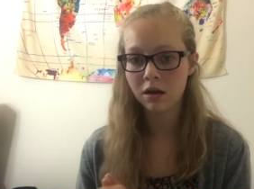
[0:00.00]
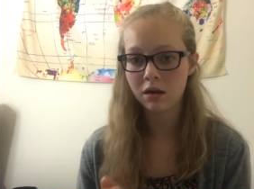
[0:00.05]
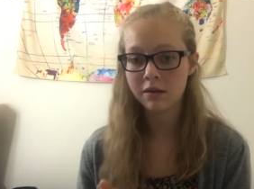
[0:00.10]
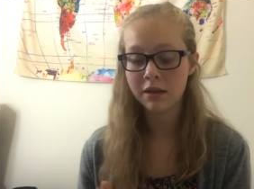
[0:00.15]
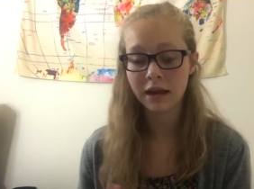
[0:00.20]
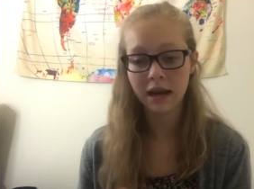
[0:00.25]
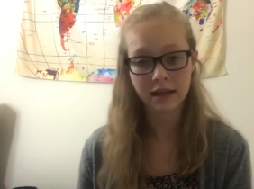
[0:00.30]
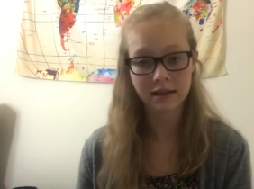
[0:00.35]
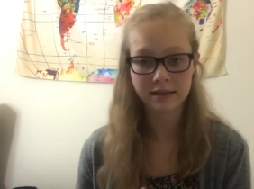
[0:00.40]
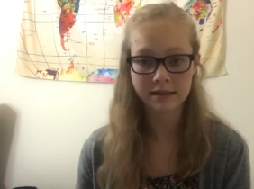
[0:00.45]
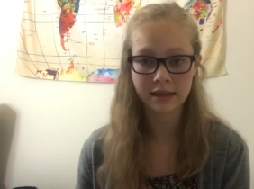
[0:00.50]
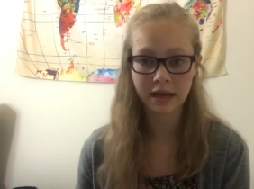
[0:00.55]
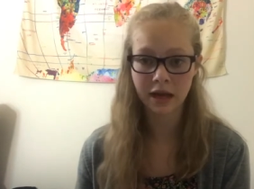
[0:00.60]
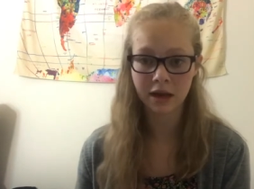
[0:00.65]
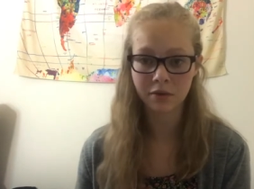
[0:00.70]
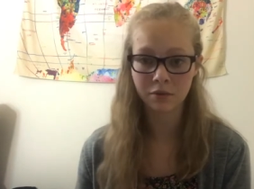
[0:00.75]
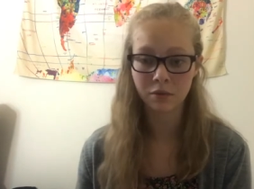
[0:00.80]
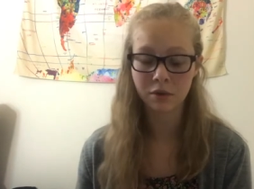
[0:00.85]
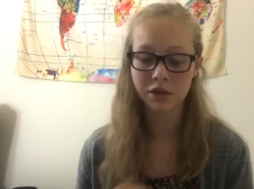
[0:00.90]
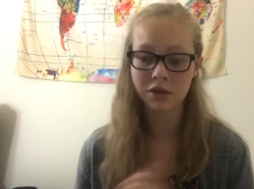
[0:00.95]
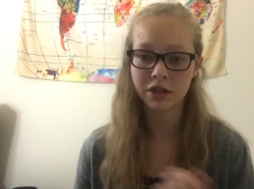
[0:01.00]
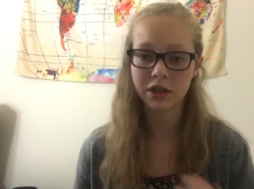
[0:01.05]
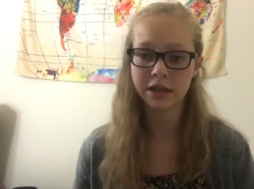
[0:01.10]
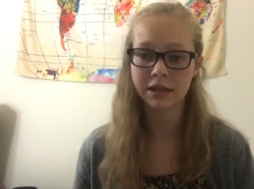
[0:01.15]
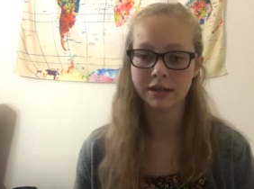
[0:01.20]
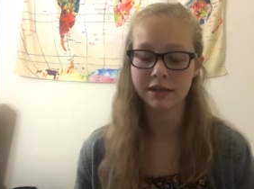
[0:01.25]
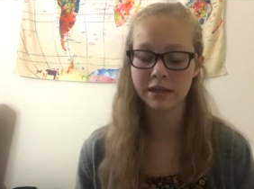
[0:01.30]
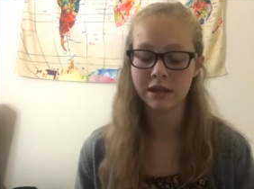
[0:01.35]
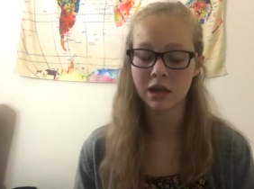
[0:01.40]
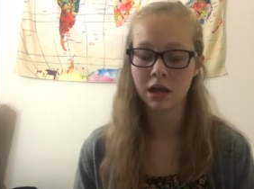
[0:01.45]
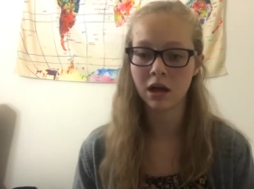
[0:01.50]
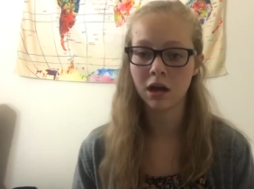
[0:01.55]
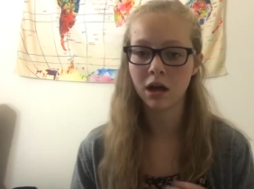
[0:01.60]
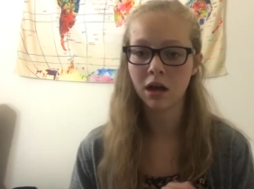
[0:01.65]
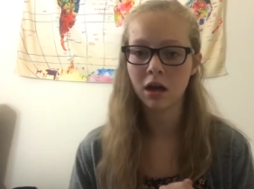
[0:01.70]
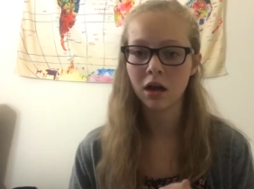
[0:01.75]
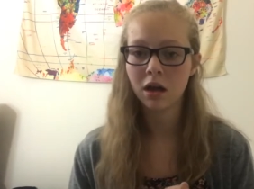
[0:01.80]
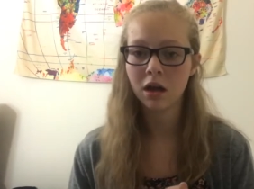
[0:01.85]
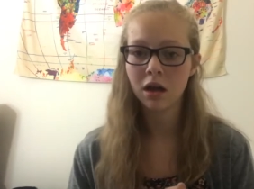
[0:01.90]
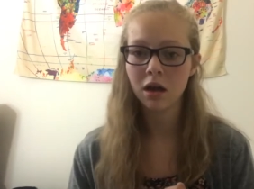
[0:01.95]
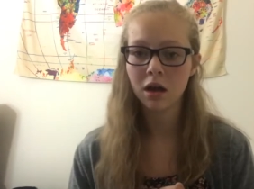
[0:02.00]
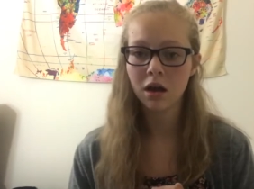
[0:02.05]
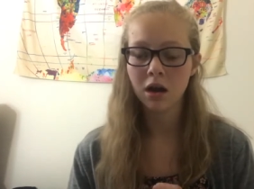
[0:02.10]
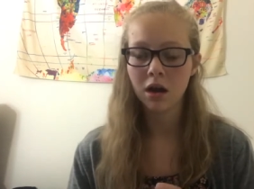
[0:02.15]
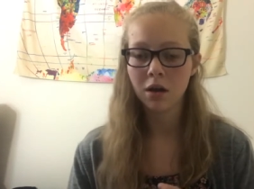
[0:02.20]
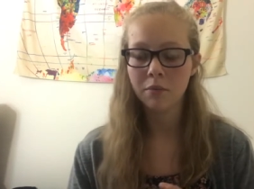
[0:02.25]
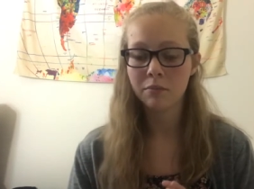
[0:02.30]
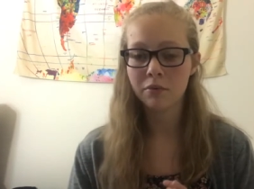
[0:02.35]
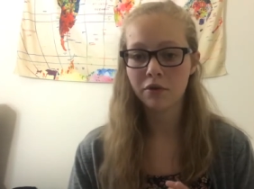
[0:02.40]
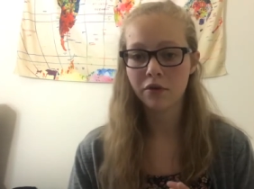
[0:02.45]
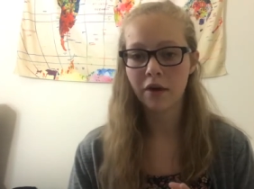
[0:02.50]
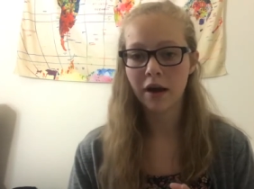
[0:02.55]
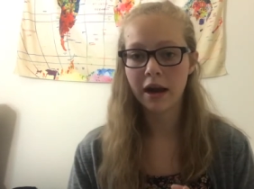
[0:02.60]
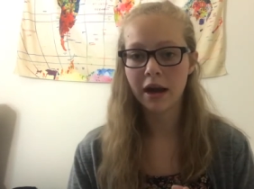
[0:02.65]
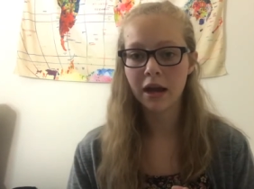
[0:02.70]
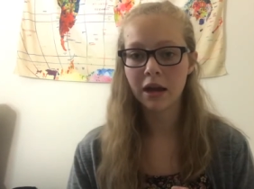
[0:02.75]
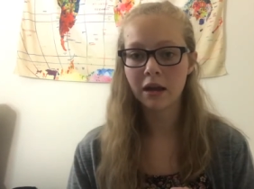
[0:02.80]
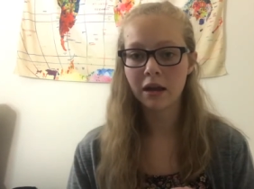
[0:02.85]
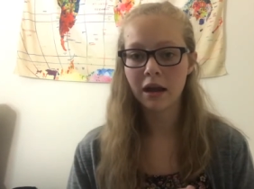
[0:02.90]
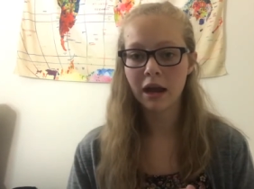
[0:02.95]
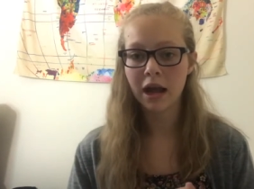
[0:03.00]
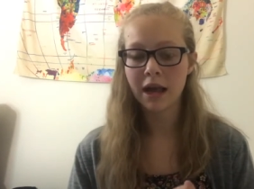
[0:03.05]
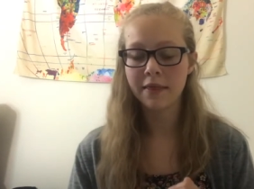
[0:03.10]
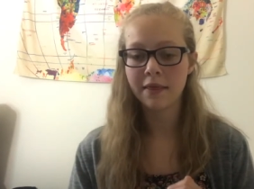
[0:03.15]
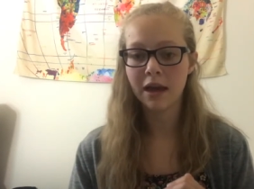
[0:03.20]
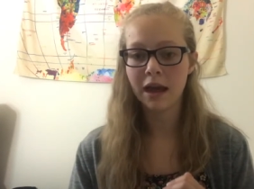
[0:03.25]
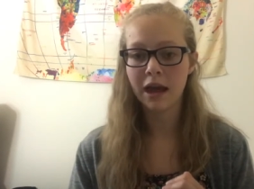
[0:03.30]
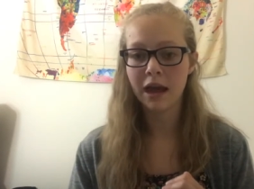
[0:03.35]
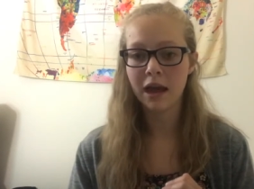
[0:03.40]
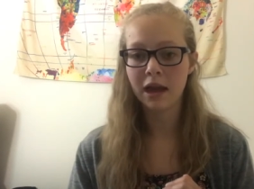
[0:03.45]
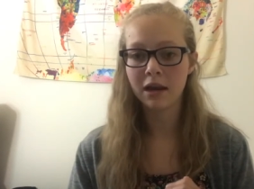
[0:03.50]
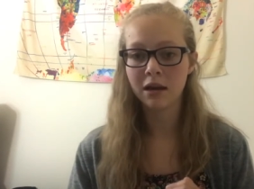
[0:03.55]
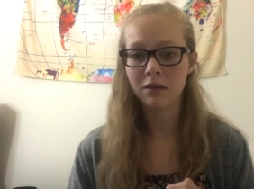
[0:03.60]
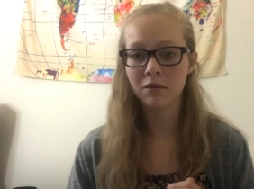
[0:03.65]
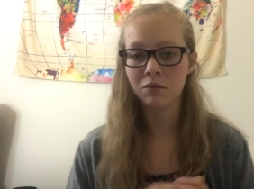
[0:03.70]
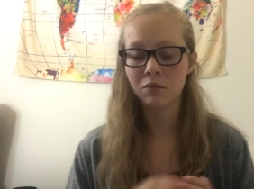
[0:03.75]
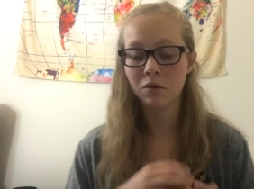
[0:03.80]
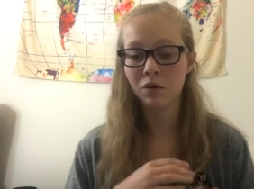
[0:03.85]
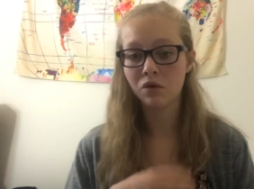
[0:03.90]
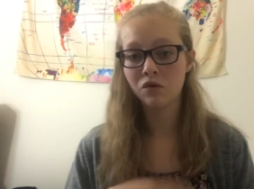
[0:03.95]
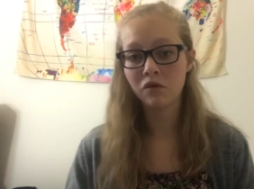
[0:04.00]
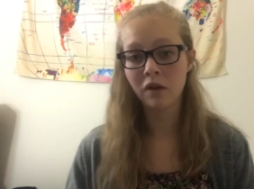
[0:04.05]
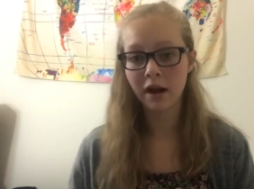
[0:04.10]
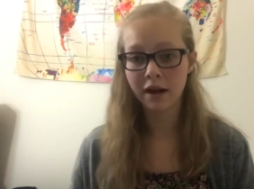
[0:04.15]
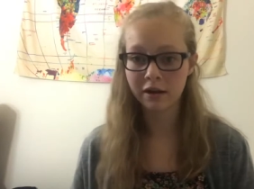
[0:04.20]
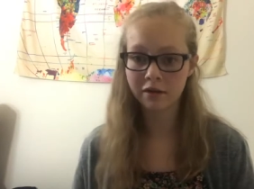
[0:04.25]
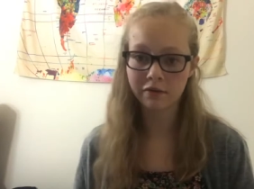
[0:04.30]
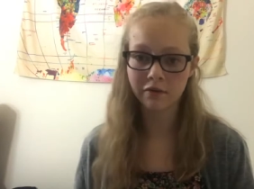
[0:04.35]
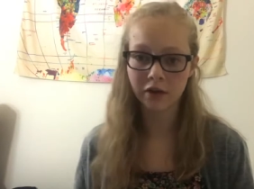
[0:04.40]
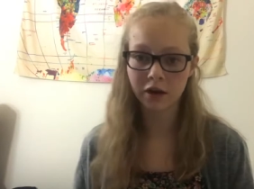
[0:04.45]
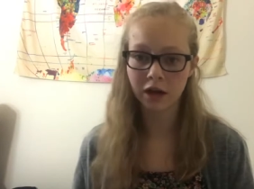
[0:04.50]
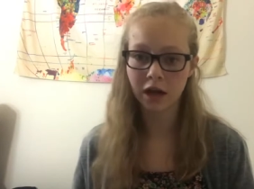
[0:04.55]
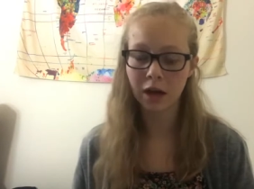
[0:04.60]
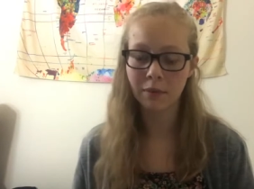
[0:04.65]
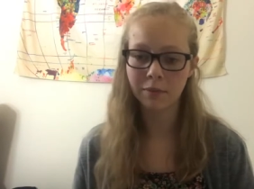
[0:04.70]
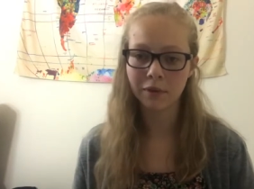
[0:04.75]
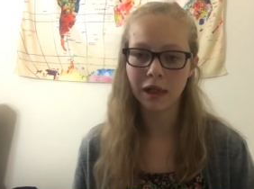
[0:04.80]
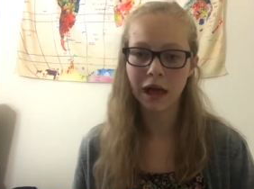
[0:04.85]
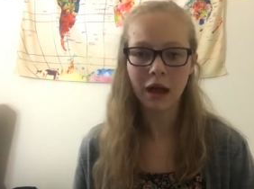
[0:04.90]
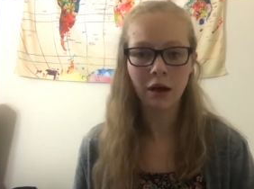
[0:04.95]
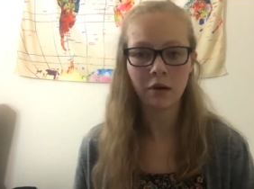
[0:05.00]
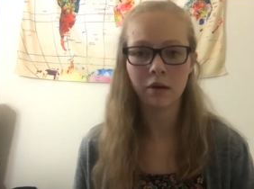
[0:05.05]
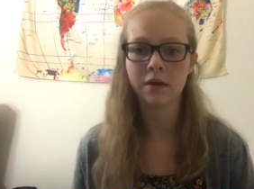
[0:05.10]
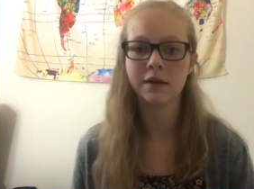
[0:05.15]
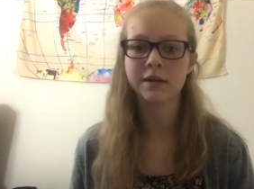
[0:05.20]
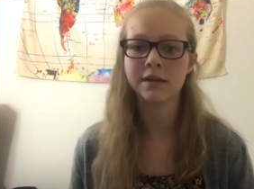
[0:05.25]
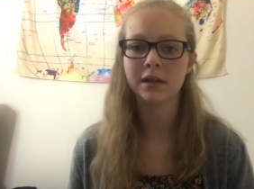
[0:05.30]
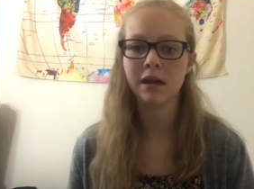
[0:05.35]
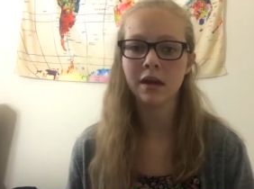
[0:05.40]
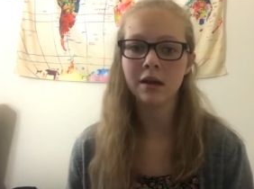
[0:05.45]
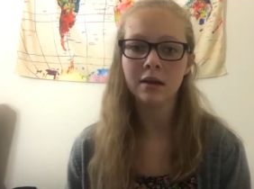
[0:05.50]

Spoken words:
the next day, which is the parade, and then we'll run it for a couple hours,